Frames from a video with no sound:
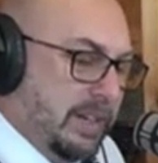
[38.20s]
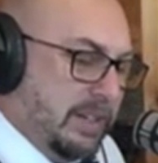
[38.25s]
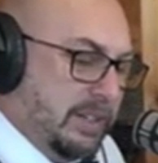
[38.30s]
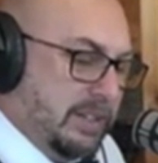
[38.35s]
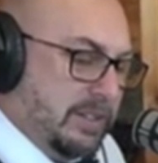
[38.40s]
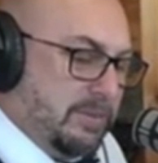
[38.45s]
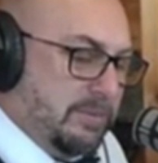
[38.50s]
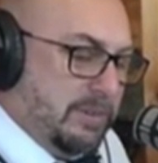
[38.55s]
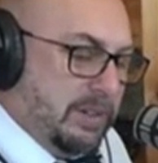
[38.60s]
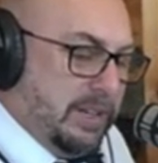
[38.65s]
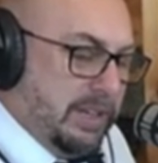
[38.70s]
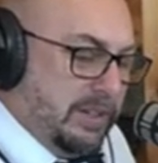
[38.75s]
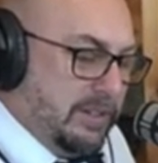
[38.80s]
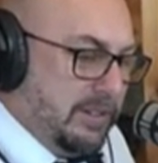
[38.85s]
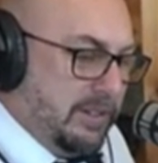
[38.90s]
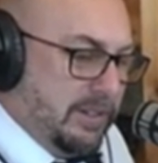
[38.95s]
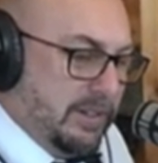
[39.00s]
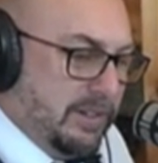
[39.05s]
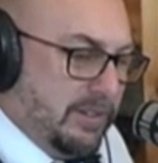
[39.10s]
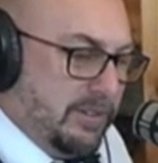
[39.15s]
I just want to
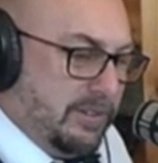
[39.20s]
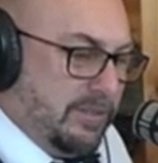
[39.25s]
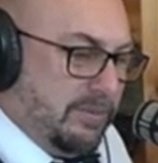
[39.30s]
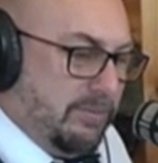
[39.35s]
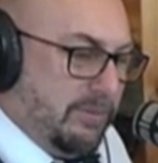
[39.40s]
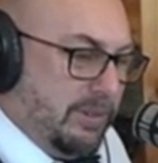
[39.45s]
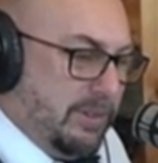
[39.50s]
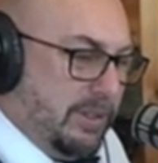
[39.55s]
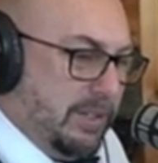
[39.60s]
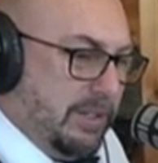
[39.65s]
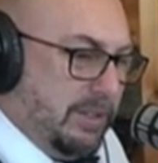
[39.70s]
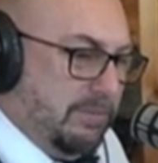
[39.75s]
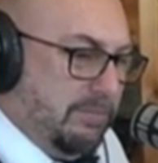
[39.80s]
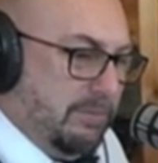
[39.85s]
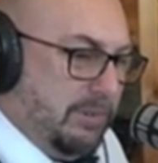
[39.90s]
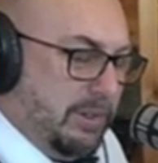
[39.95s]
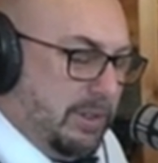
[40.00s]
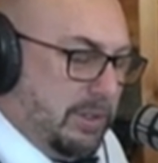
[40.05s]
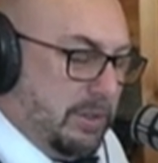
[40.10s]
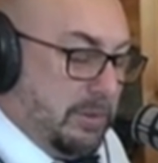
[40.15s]
introduce. Really,
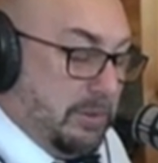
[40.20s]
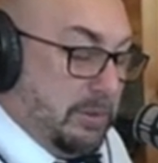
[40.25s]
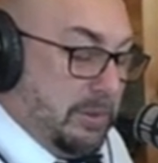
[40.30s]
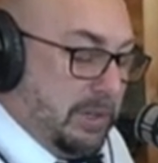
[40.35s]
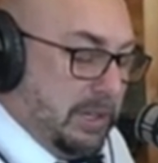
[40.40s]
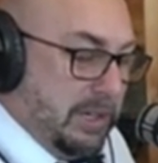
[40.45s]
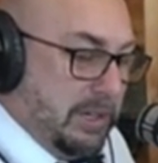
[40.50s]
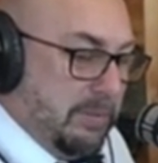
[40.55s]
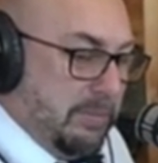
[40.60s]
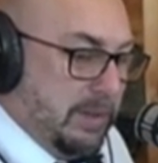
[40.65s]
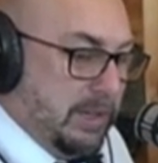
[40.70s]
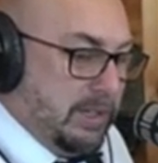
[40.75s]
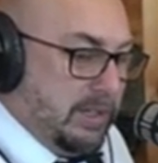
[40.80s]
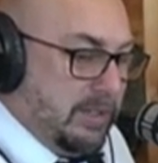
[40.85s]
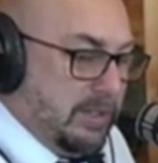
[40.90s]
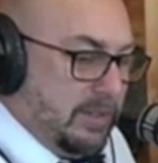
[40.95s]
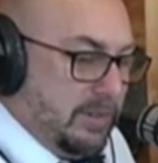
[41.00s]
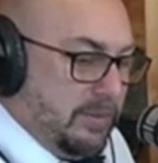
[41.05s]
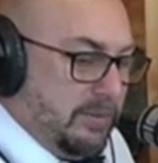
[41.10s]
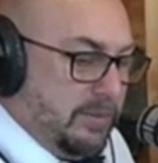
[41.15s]
really cool getting to
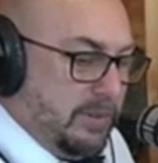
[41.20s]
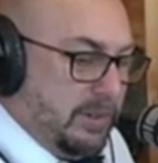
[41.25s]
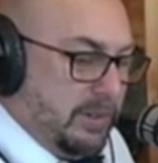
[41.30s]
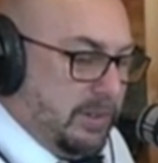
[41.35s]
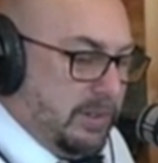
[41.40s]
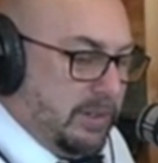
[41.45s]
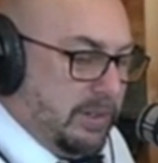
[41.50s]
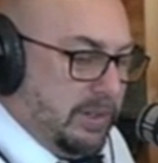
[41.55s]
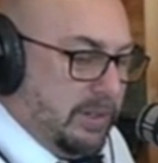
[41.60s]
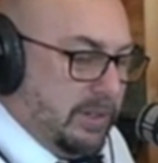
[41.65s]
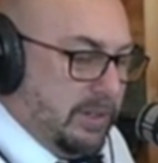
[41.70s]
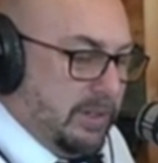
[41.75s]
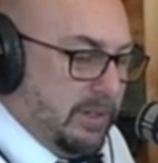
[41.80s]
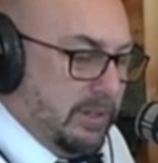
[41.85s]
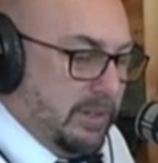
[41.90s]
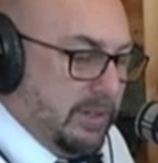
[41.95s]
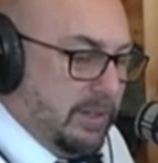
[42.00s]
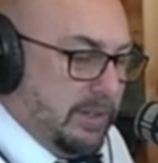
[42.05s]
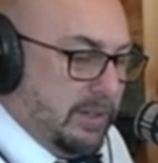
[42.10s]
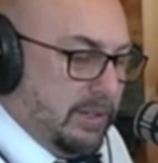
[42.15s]
meet you so far.
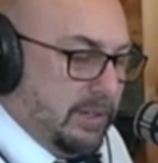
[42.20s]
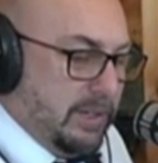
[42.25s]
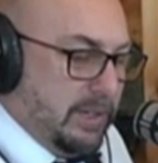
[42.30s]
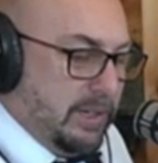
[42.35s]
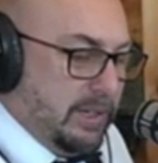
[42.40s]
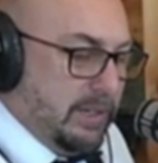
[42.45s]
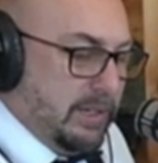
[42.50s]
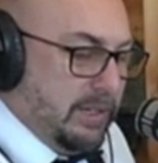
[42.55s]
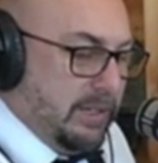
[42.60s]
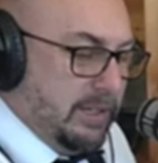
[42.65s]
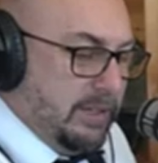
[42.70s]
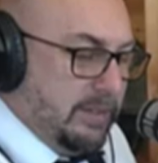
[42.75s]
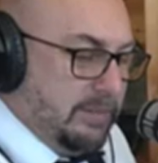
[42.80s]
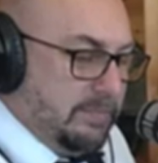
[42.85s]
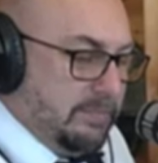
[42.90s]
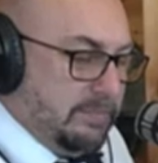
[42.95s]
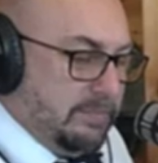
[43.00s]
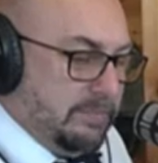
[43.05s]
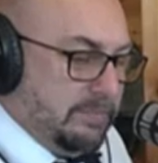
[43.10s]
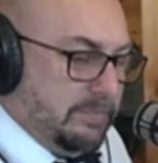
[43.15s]

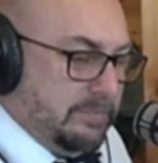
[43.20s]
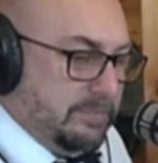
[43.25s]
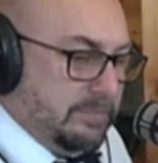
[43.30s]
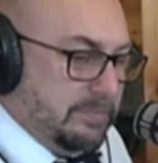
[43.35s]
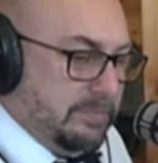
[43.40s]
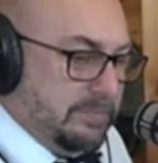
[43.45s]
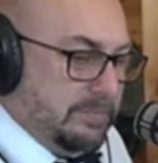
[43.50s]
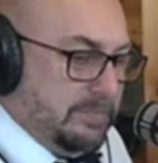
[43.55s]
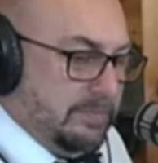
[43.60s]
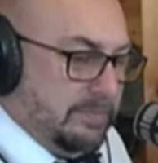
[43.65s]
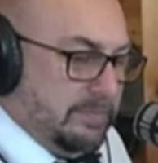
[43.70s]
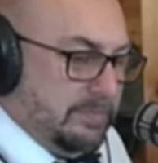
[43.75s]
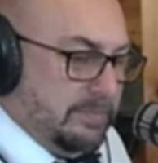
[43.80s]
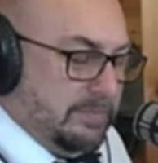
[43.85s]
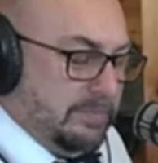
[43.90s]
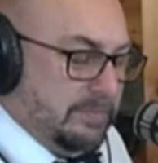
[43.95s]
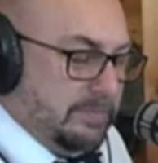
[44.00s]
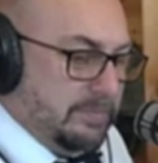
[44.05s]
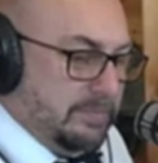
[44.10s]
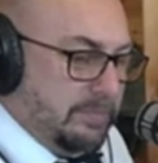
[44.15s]
But
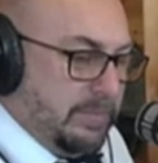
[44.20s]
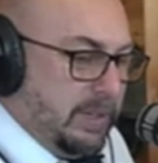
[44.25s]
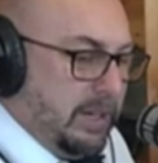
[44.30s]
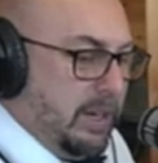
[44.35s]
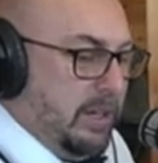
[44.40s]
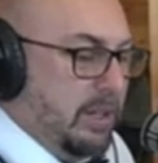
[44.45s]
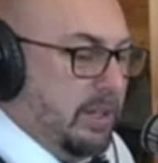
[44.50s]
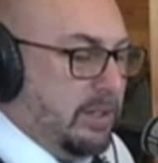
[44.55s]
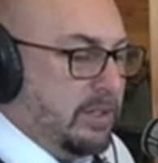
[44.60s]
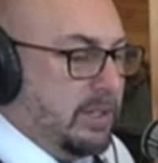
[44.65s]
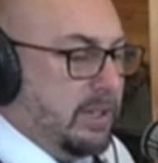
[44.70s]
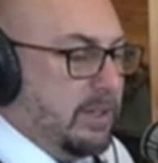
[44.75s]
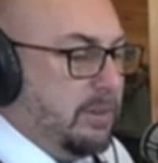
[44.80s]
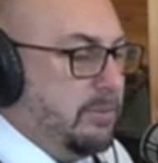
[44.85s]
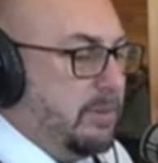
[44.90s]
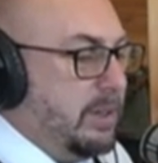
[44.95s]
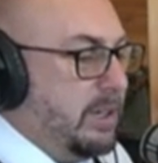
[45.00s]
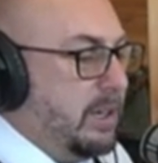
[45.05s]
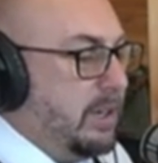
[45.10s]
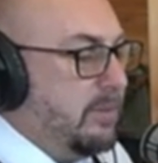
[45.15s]
I'll tell
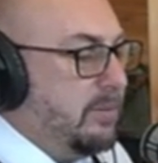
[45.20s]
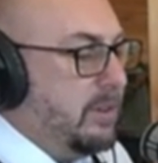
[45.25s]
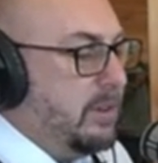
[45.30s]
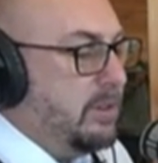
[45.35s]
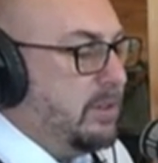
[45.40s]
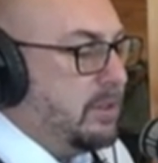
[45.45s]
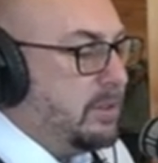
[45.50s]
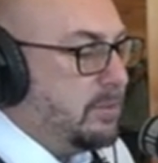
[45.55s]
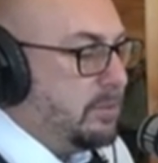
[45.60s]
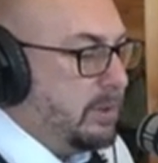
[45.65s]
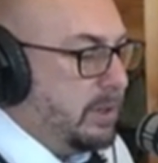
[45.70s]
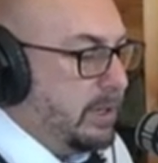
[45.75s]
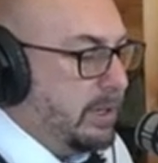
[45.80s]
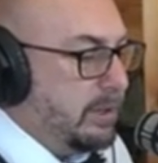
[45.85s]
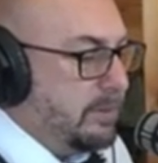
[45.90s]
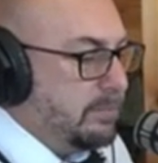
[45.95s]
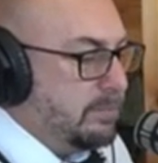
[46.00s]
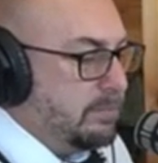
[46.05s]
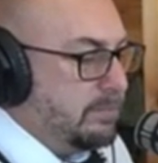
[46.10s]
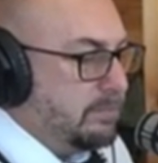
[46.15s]
you what, if you just want
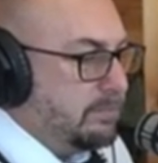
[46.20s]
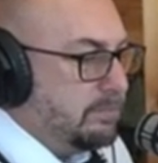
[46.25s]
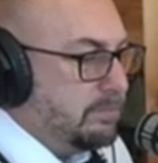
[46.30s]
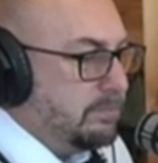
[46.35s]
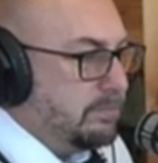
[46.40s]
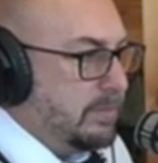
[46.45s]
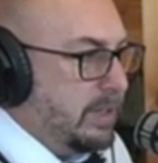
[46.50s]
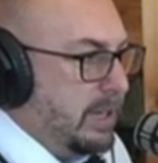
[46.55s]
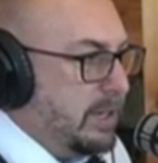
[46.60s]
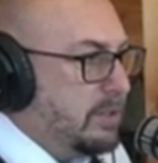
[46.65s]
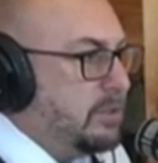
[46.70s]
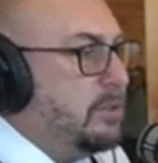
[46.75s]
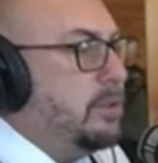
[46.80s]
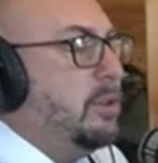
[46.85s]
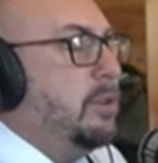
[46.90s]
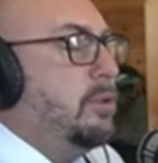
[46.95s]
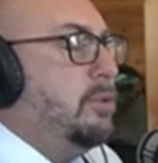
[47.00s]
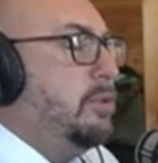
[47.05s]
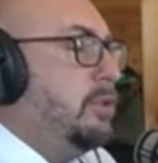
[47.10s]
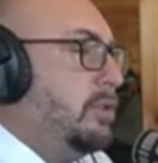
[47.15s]
to
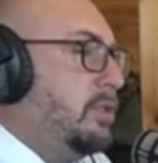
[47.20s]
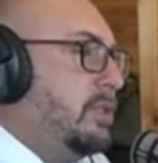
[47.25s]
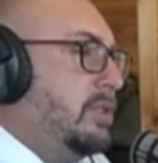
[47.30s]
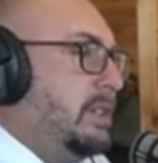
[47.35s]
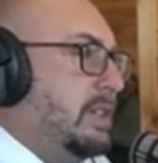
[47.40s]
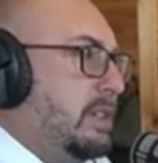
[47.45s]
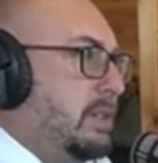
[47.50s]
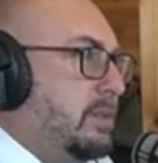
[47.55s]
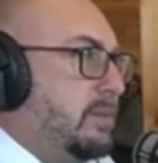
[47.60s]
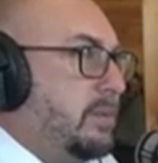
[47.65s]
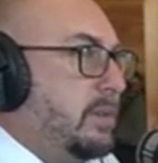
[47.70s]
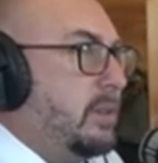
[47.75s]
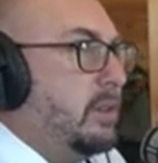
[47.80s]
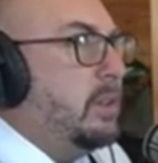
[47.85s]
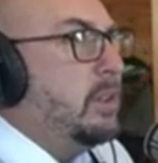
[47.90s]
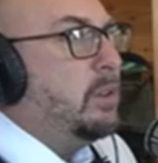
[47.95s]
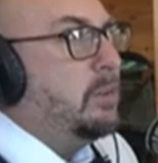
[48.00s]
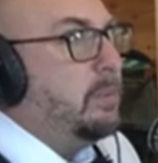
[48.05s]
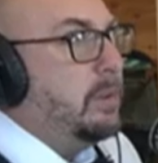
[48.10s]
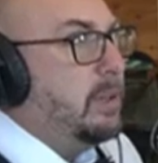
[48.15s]
introduce yourself, a
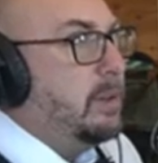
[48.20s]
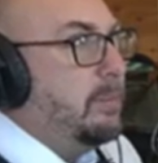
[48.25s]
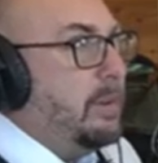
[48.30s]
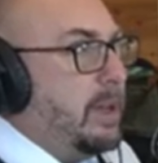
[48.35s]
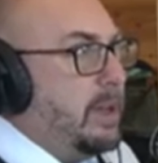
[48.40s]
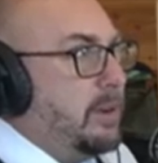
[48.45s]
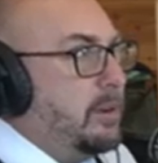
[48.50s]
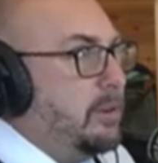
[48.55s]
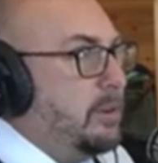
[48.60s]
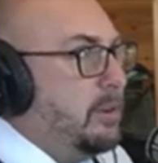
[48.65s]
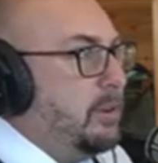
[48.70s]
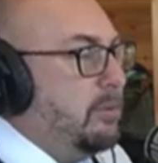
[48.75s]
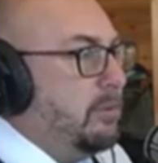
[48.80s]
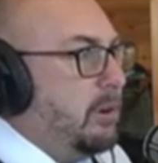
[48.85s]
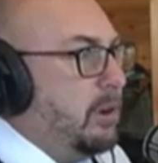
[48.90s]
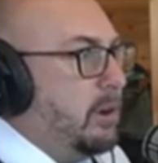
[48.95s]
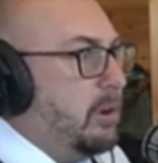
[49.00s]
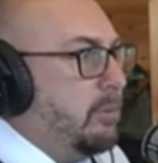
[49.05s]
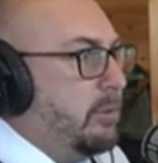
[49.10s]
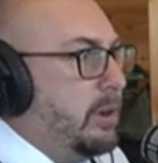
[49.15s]
little bit about who
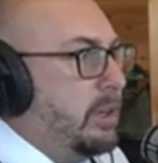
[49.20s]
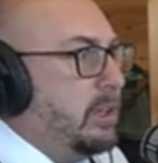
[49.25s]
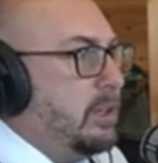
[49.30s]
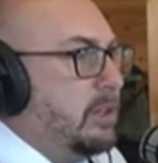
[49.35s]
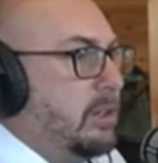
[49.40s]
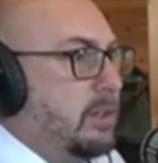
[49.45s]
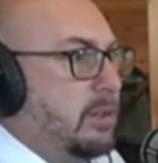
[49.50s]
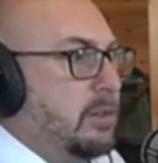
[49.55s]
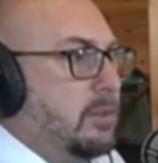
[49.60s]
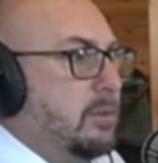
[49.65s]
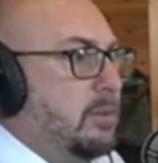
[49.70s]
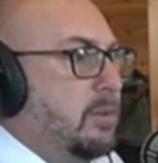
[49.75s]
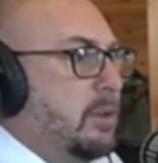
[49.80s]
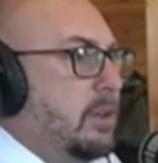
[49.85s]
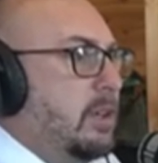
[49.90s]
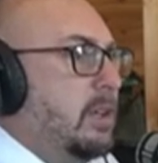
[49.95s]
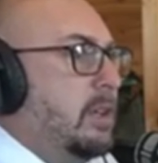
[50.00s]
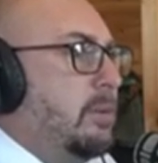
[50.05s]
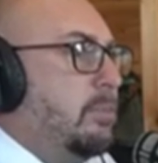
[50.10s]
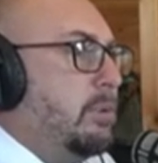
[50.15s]
you are, what you do,
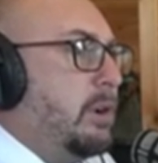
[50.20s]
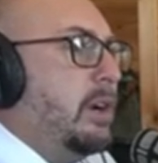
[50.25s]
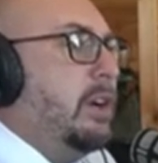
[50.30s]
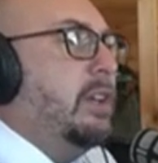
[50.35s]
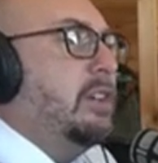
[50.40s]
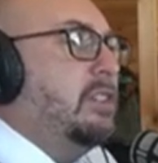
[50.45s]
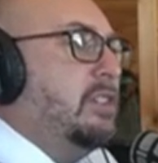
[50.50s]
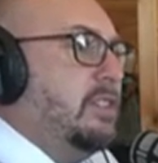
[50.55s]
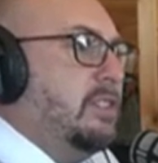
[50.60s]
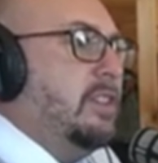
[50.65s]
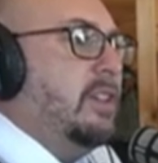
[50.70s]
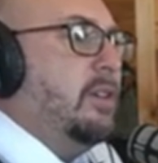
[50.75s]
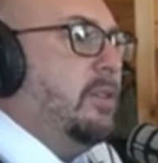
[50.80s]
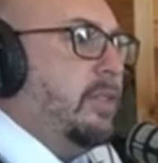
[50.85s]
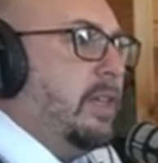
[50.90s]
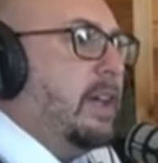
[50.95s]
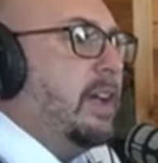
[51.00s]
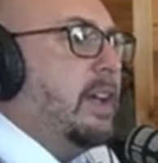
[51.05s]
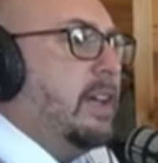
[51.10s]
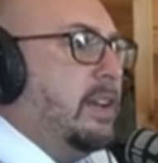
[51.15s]
products you
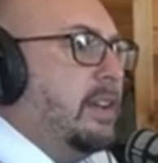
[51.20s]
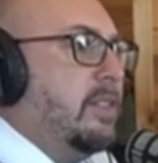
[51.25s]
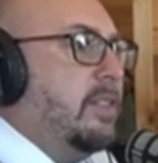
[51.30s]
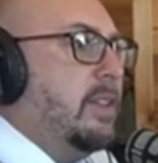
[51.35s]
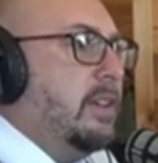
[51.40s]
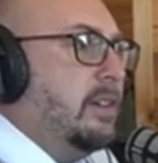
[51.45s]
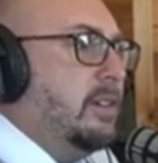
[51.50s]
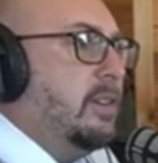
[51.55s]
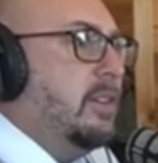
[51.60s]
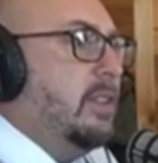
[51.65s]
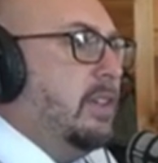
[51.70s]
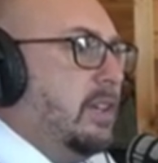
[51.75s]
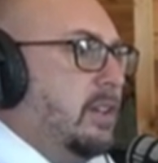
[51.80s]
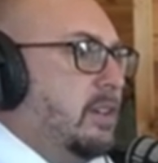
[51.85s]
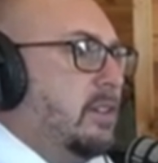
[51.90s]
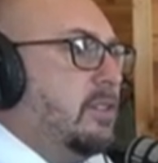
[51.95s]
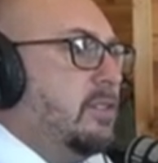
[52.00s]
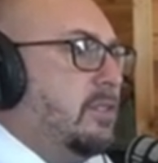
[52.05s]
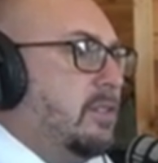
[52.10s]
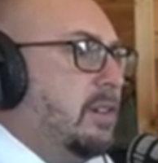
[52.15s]
sell, that kind of thing to the
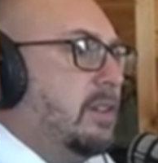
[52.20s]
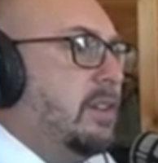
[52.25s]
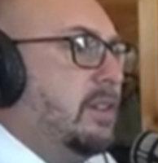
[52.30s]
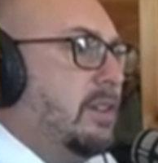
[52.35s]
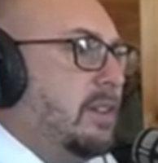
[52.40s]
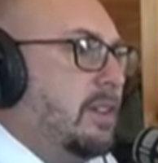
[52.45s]
industry.